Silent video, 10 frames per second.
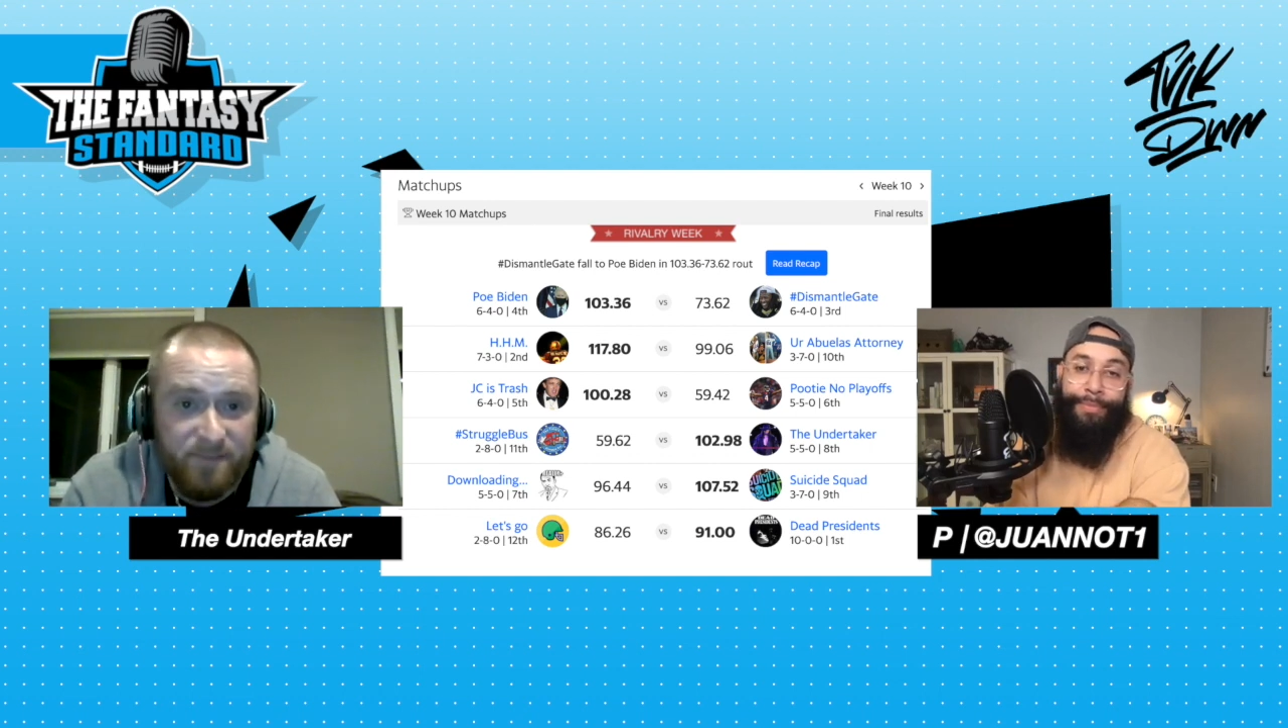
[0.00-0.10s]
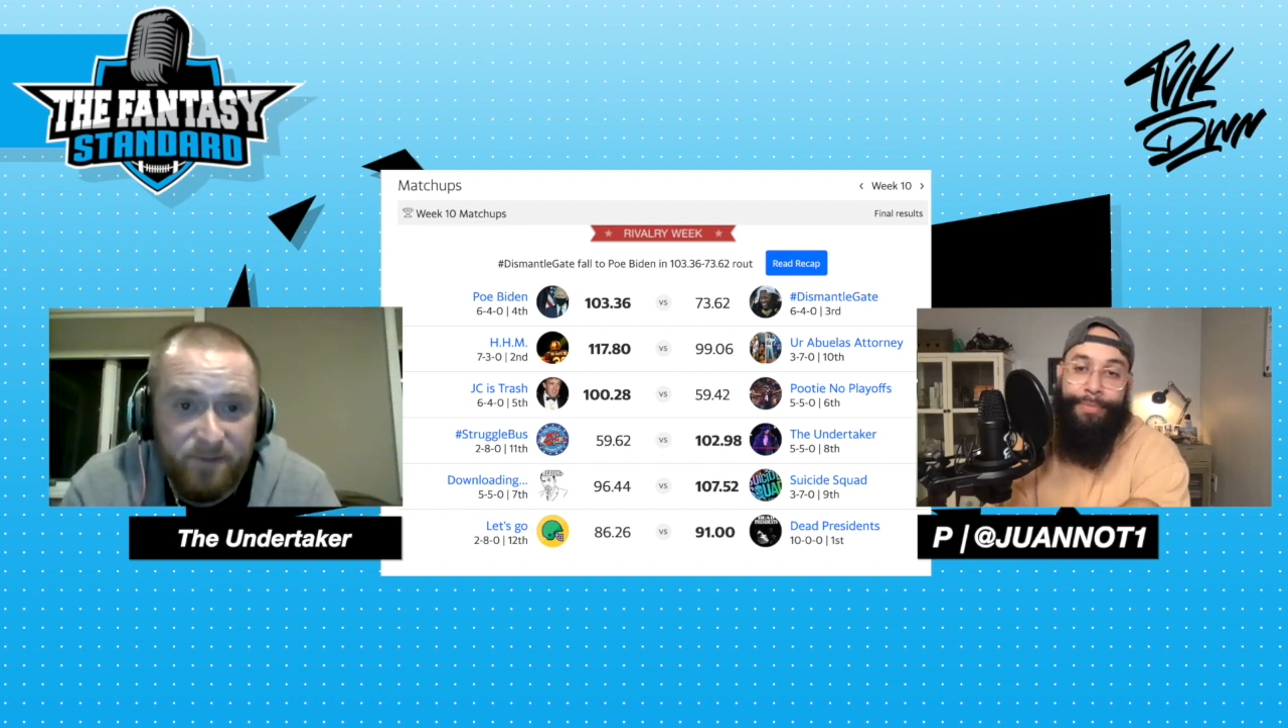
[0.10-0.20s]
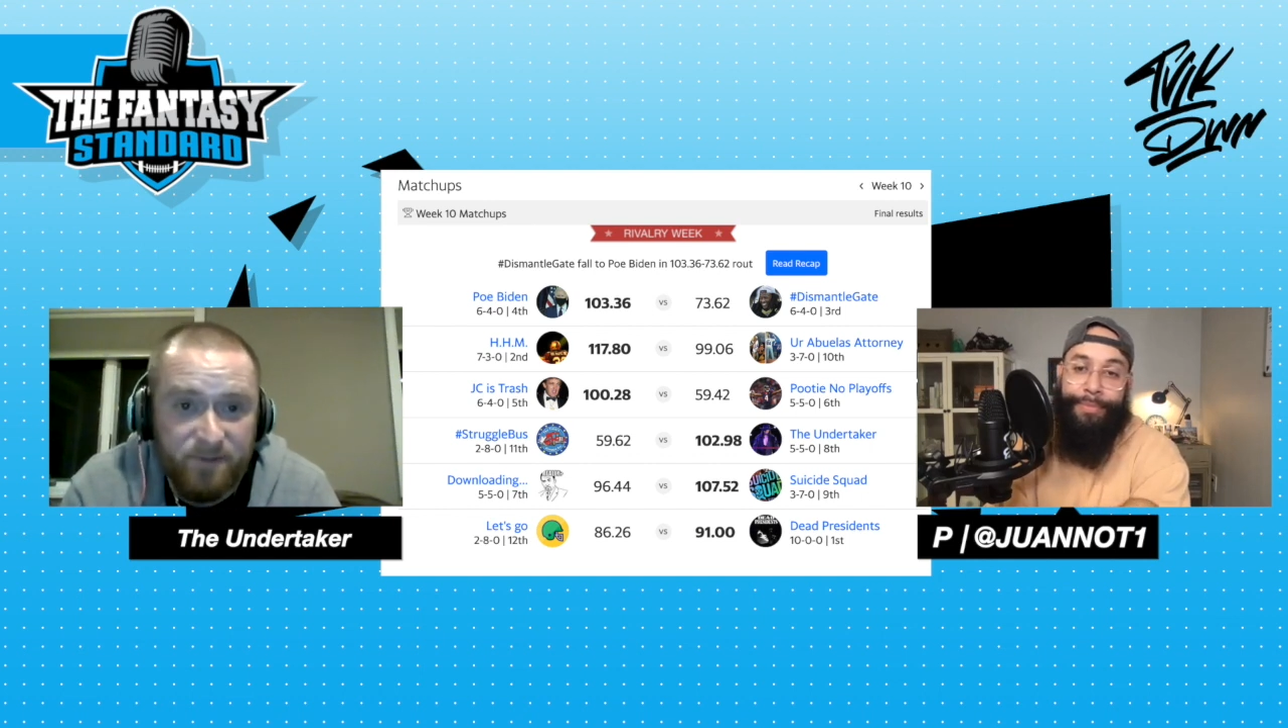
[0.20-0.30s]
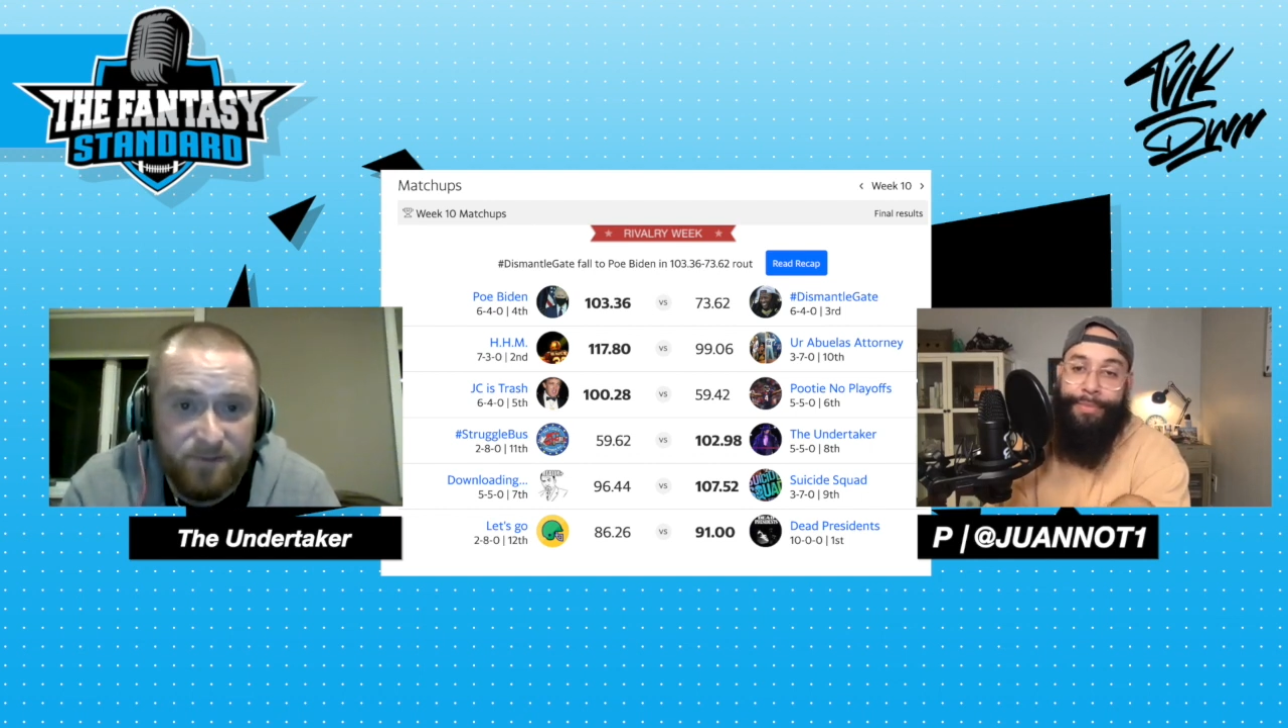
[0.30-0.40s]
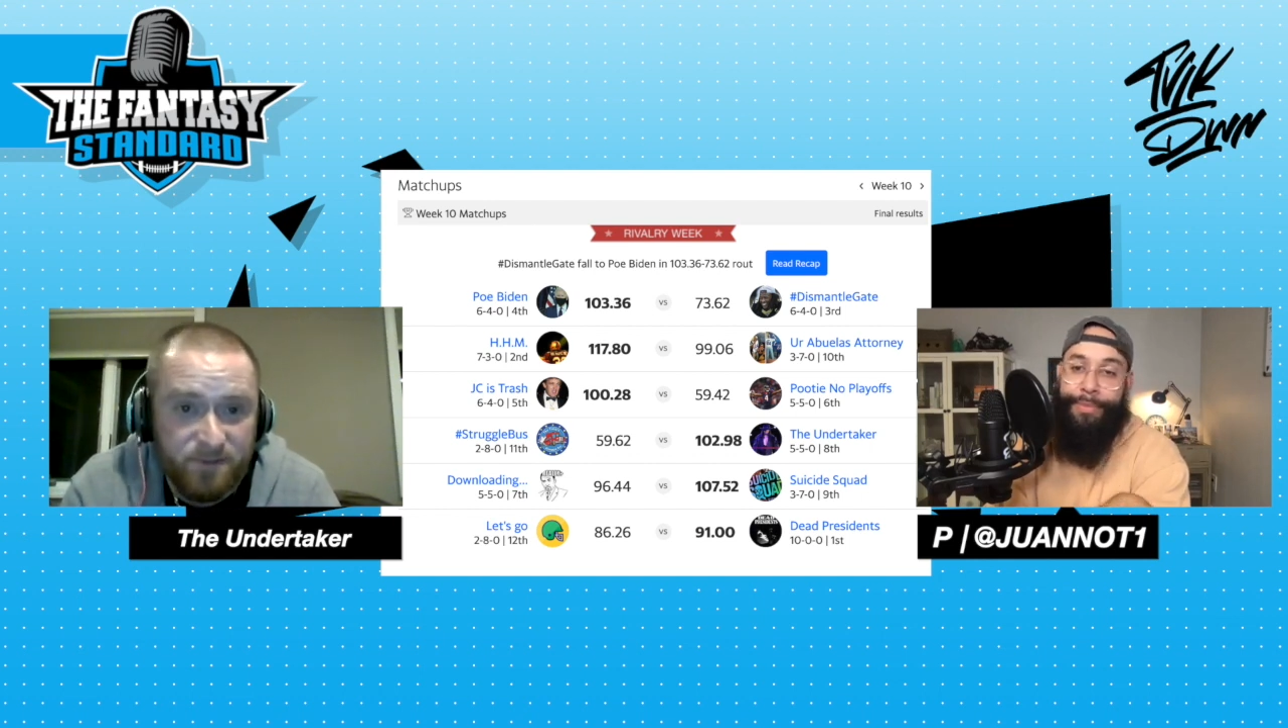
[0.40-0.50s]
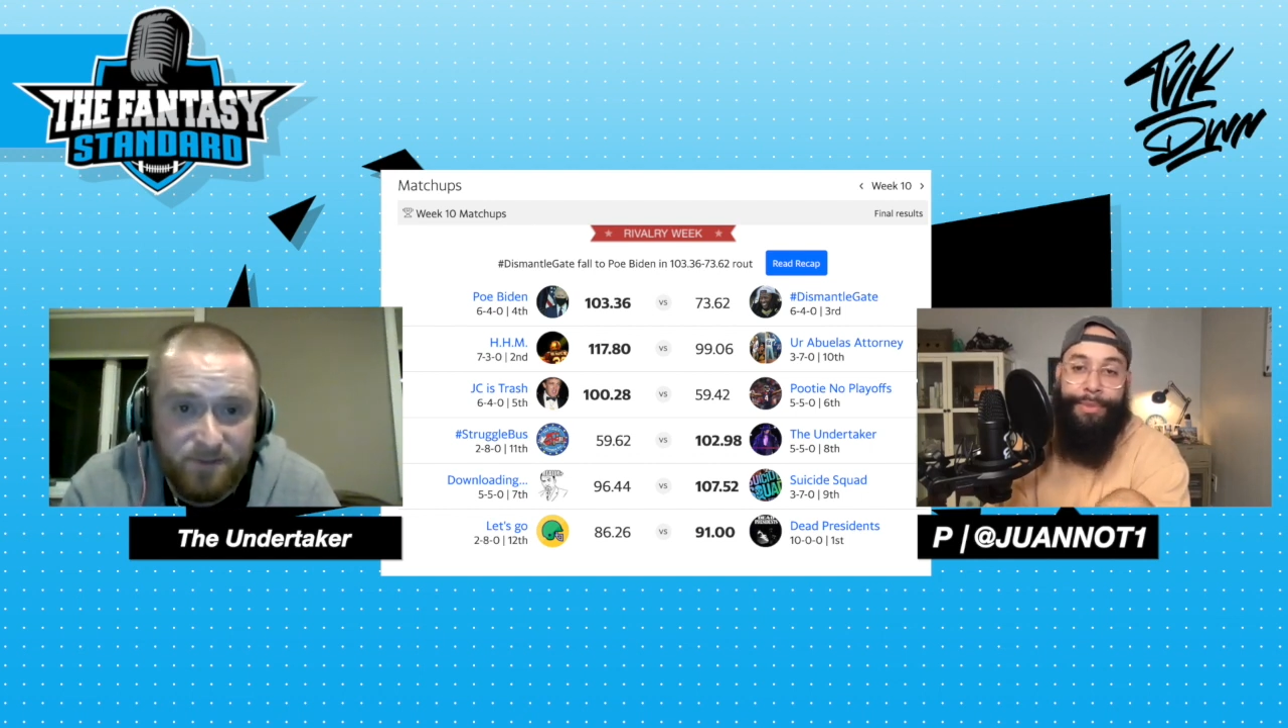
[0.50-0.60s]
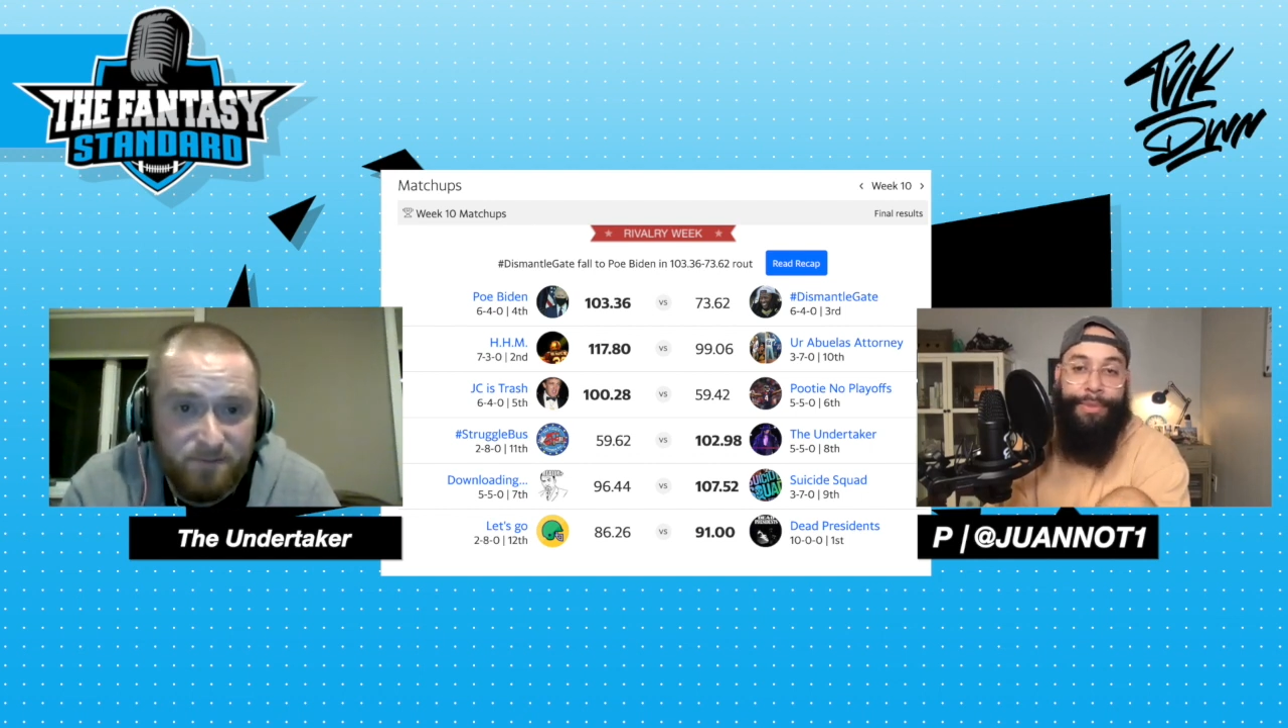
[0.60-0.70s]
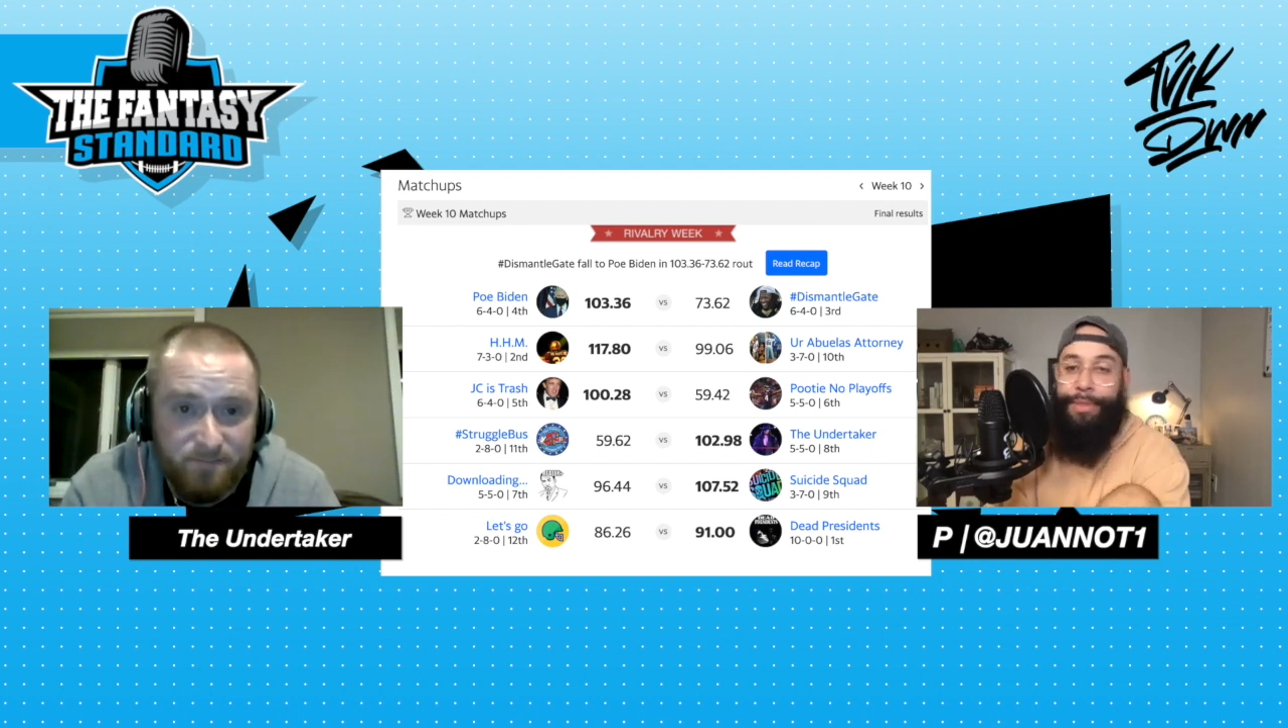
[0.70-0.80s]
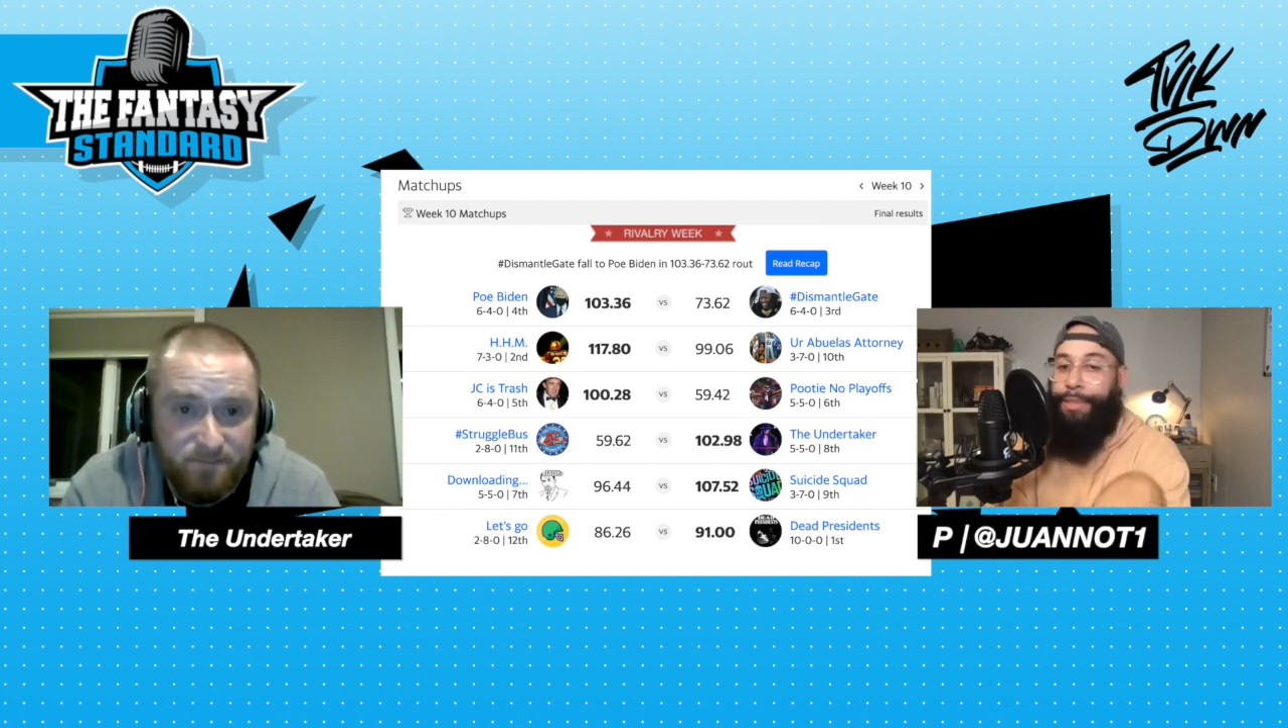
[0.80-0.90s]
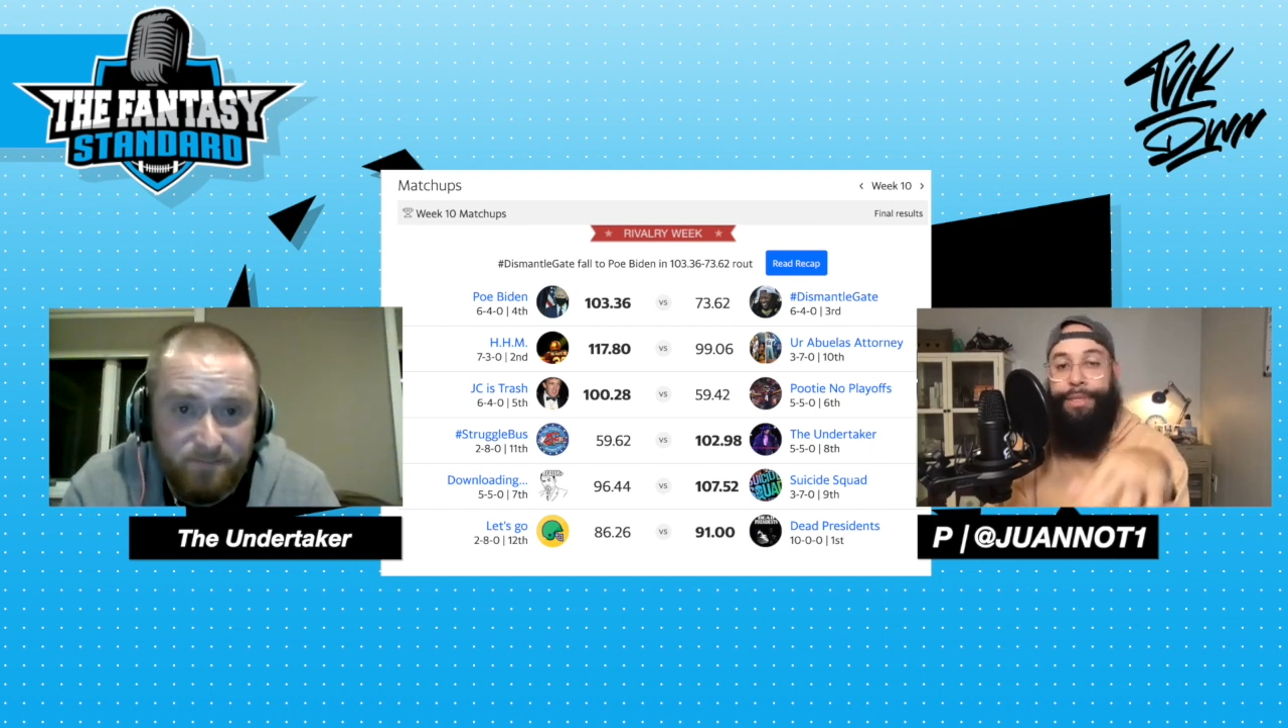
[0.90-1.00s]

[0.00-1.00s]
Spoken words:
Newton's